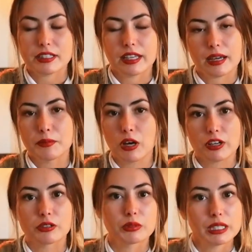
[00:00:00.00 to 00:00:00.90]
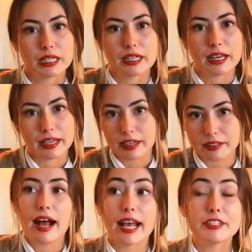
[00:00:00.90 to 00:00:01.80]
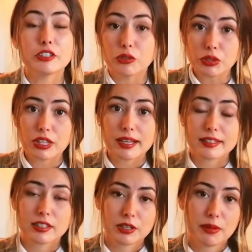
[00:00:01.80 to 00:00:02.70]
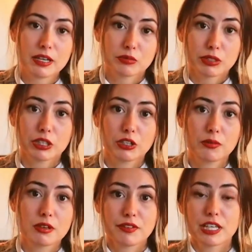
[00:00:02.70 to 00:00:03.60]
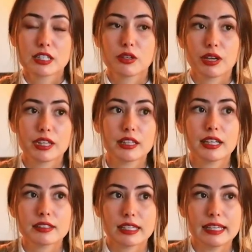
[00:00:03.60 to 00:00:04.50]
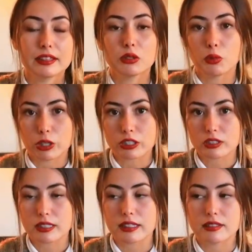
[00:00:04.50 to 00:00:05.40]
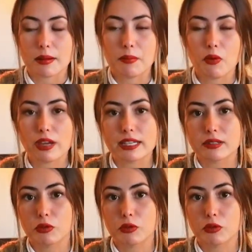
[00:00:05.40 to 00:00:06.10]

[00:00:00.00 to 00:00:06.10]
Like, I'm not gonna read it again. I do think it's gonna make a really good movie, so I think that's in the works at some point,